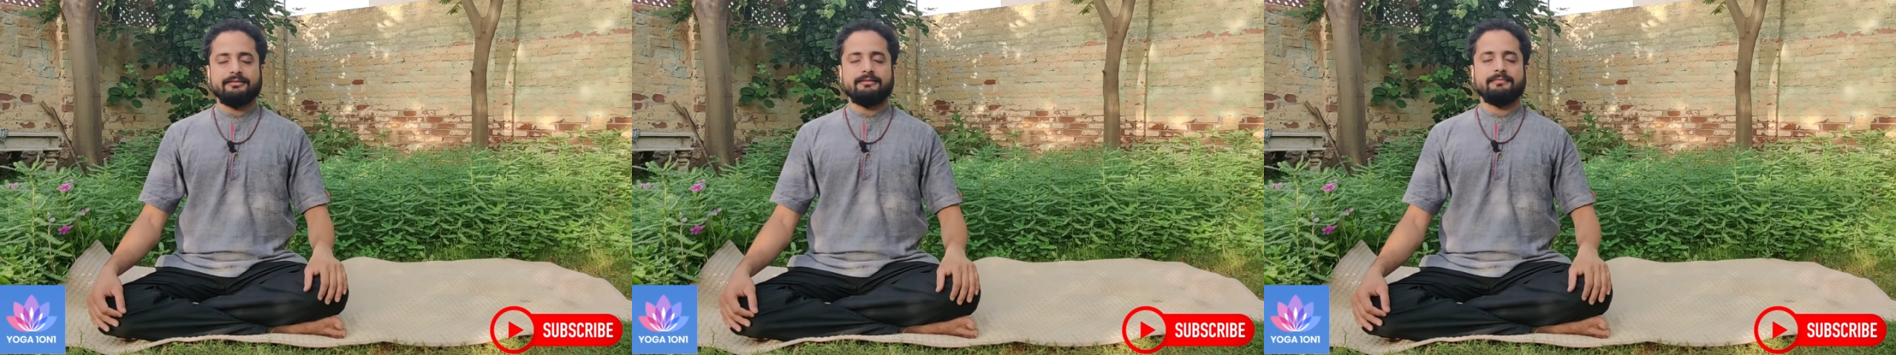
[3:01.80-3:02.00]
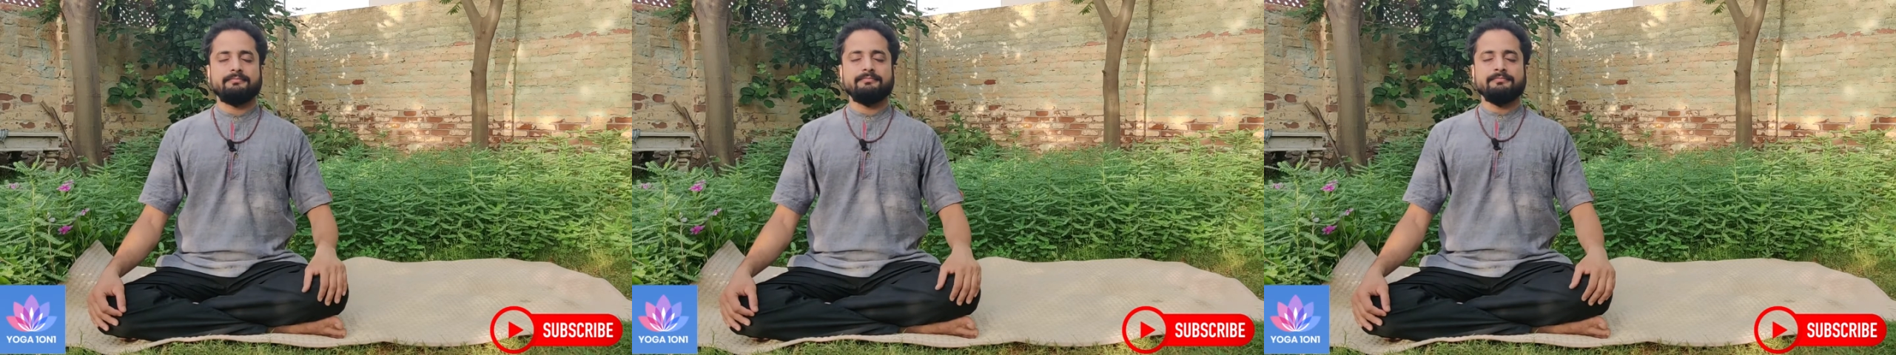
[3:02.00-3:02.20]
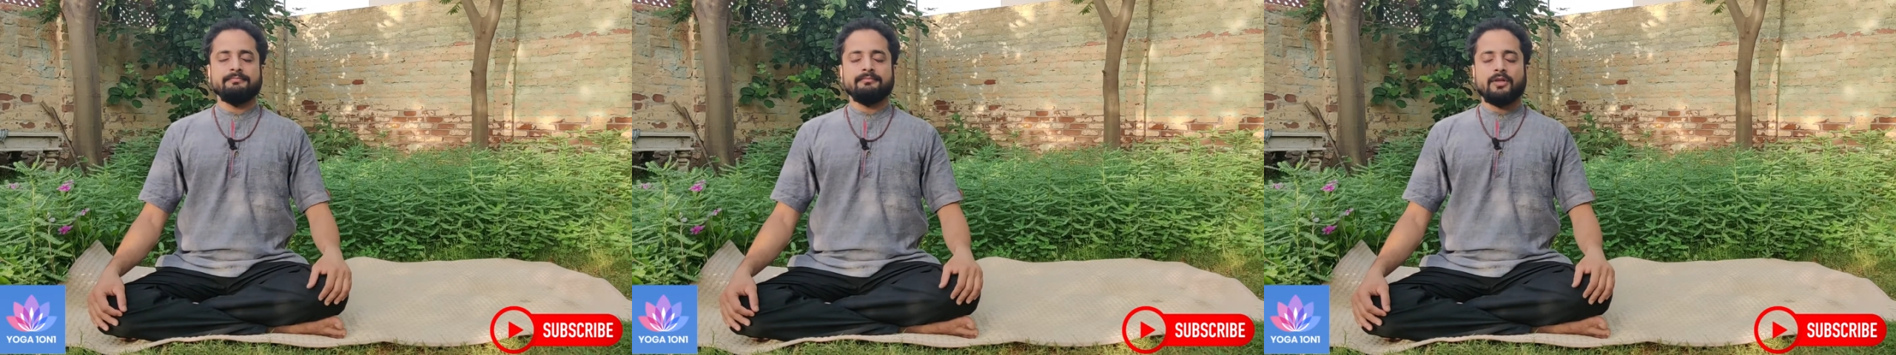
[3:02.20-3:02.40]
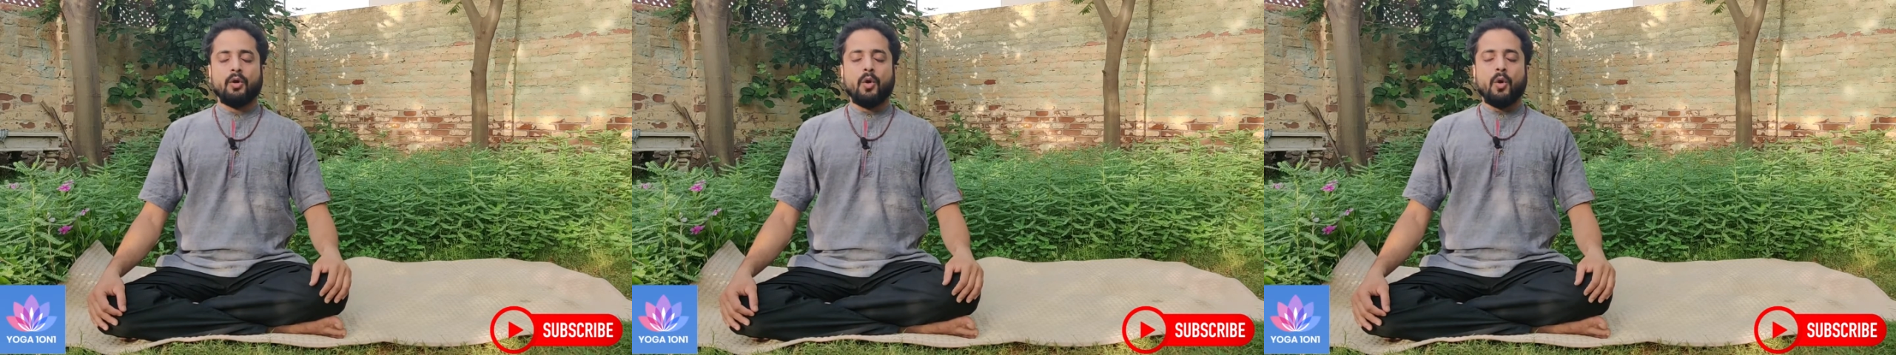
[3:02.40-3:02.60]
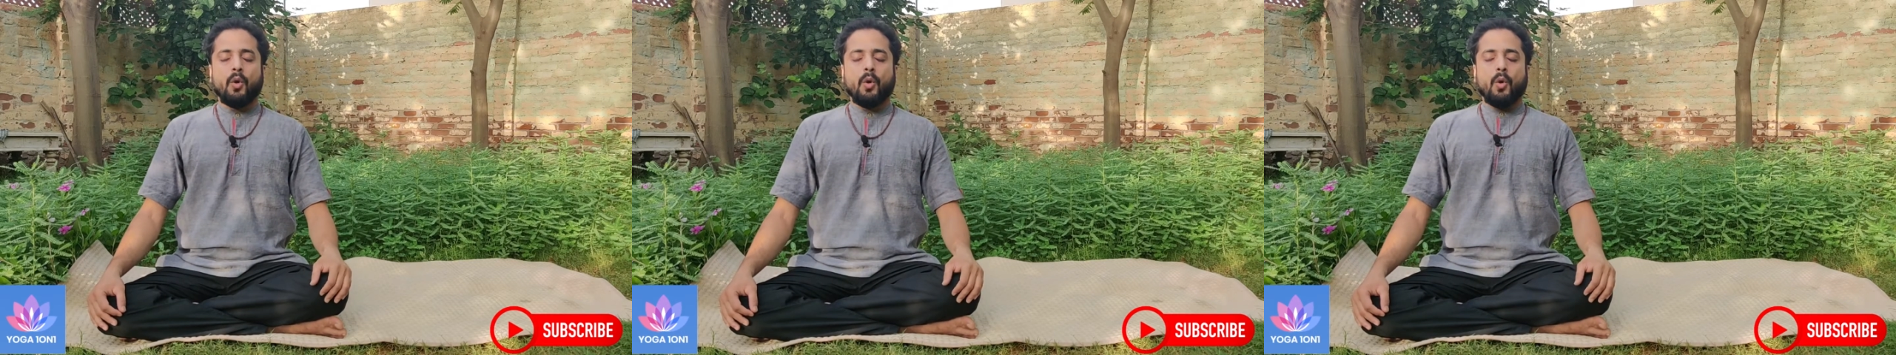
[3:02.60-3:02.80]

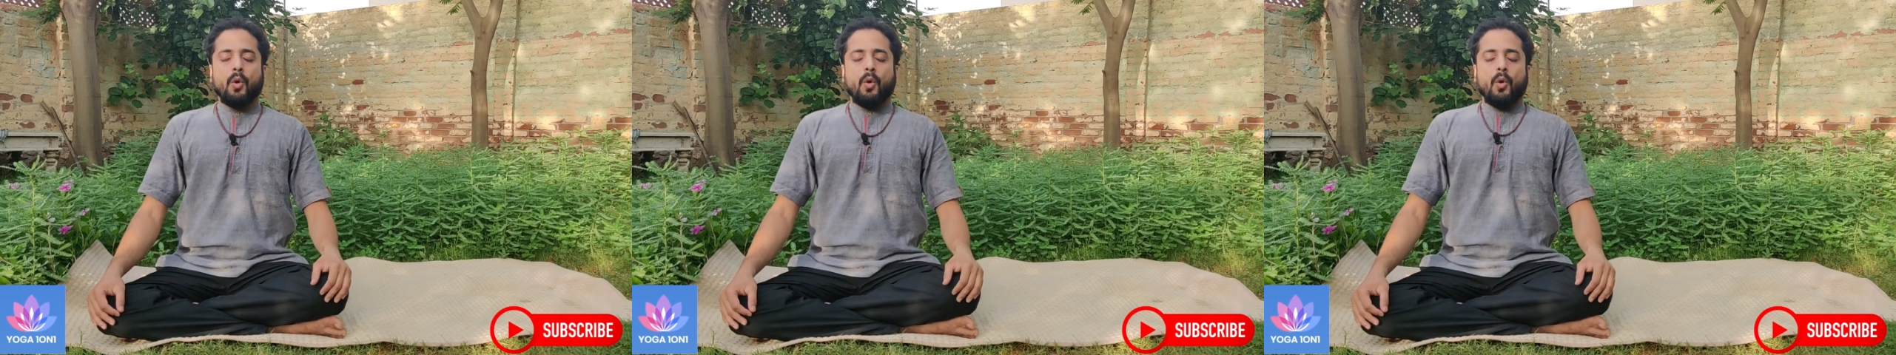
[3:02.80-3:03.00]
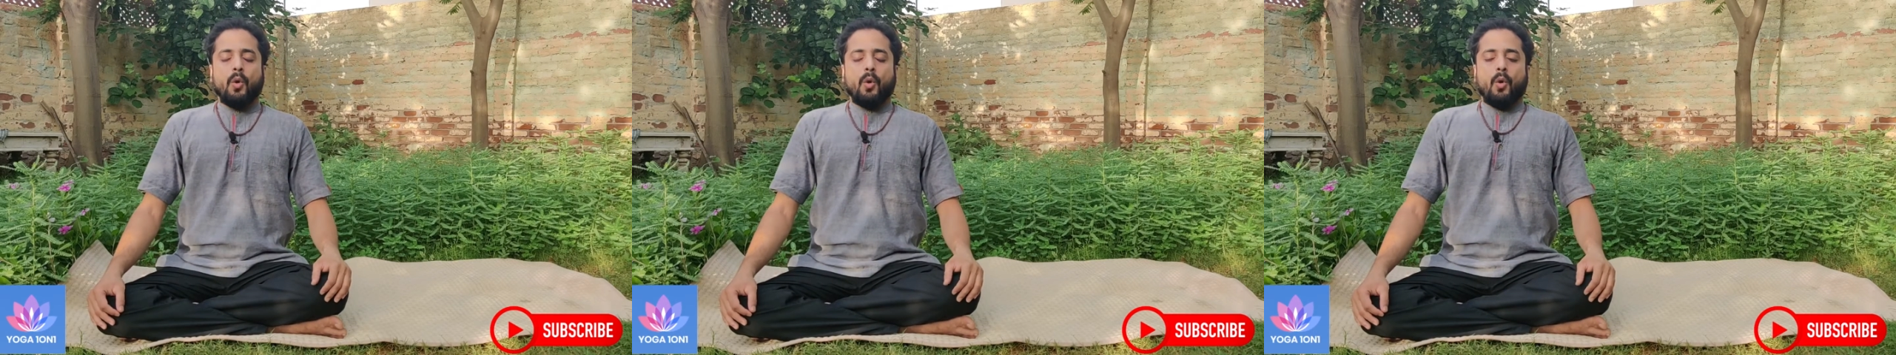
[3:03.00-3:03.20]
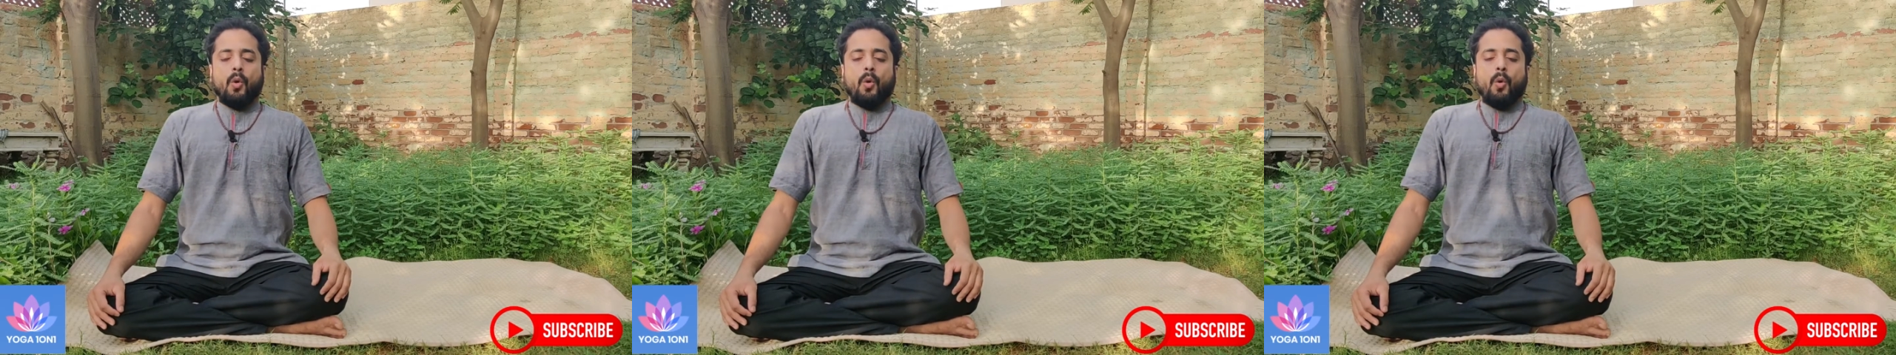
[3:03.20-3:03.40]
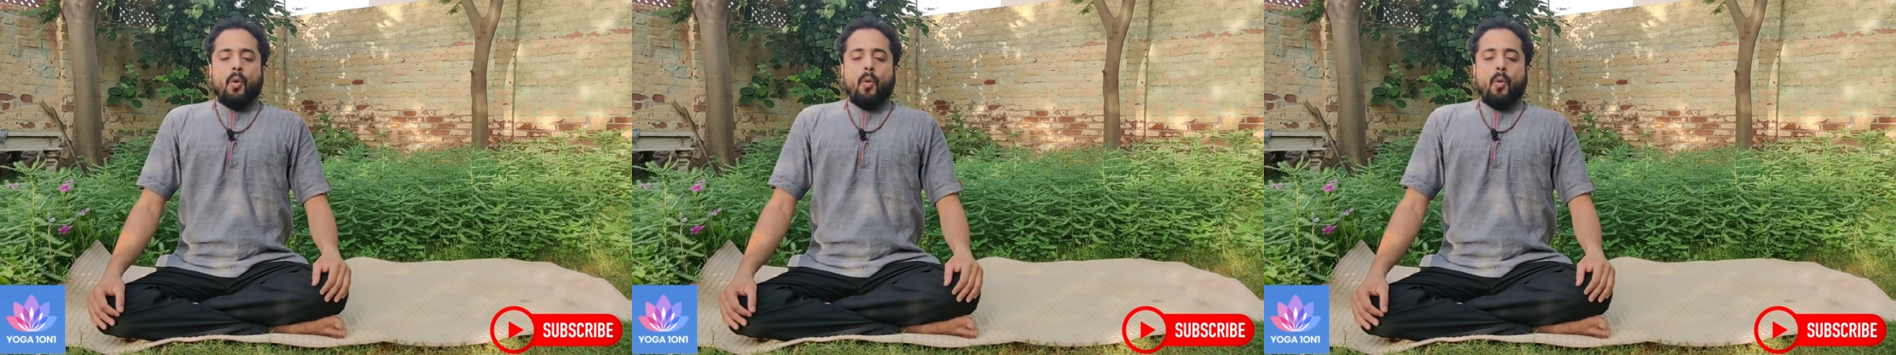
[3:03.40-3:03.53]
(no one is talking)